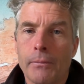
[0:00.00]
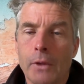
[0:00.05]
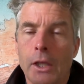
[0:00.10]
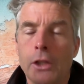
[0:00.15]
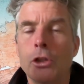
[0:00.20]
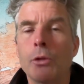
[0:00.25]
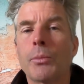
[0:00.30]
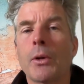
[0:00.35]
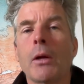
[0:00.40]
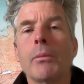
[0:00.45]

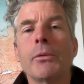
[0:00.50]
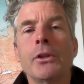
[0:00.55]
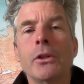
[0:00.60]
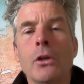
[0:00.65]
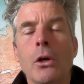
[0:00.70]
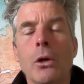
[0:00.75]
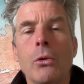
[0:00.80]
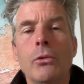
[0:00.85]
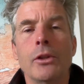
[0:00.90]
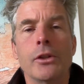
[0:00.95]
and you probably
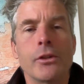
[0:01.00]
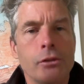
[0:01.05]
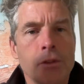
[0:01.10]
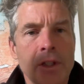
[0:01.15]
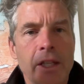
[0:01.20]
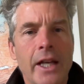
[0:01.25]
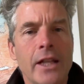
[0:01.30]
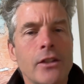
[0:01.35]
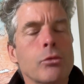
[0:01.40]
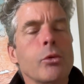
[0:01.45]
know this,
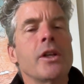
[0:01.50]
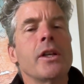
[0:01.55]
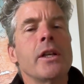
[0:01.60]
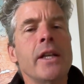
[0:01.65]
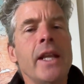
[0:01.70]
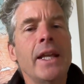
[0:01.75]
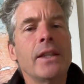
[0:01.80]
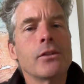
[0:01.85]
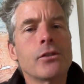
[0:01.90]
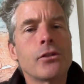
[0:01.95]
and that's what
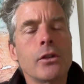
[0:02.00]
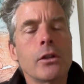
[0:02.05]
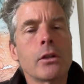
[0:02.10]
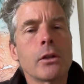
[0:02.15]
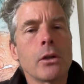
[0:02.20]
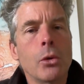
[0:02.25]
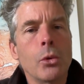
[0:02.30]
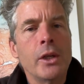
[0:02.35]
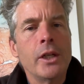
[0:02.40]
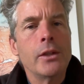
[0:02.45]
net
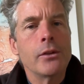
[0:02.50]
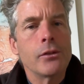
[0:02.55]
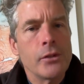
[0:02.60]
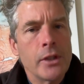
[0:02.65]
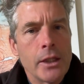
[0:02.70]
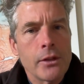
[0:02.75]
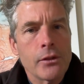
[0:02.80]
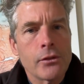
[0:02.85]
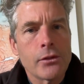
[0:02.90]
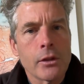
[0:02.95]
zero is.
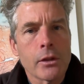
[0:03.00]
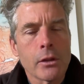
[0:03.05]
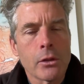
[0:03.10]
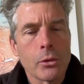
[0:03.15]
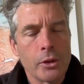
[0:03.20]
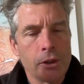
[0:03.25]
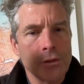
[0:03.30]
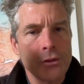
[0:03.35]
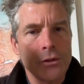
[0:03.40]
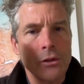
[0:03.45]
Net
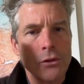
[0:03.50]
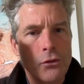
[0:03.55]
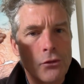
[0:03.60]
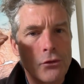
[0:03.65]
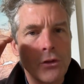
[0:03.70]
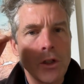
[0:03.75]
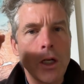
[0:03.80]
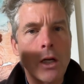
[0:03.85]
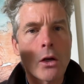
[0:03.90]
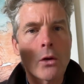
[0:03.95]
zero is this
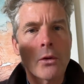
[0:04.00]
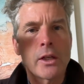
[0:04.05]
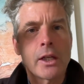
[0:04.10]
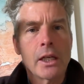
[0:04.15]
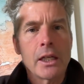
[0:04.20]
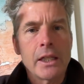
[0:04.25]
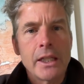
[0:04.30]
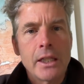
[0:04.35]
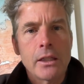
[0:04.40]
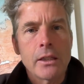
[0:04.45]
very
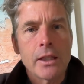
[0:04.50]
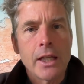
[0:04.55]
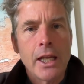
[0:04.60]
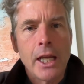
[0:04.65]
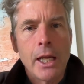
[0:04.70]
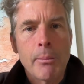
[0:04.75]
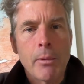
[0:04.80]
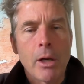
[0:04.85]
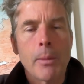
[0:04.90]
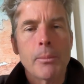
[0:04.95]
elite
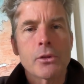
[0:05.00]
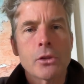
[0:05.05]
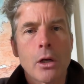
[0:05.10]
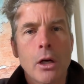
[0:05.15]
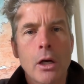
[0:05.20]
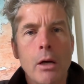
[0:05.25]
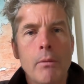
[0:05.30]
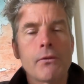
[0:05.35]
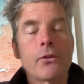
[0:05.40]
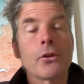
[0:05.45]
game up
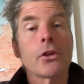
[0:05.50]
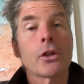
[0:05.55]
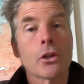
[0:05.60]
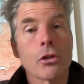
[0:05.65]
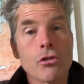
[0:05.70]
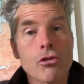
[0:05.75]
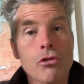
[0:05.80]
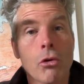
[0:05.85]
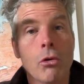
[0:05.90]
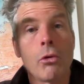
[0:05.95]
top for the
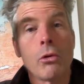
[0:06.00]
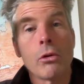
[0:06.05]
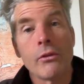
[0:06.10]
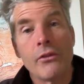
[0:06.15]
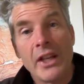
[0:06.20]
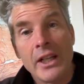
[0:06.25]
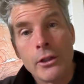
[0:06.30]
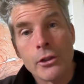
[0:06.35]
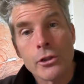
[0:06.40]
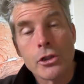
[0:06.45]
control of
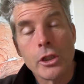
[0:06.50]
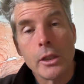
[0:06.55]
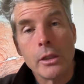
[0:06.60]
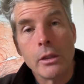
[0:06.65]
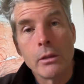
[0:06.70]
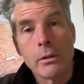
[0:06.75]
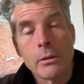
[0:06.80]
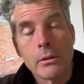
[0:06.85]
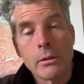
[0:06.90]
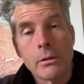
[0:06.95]
energy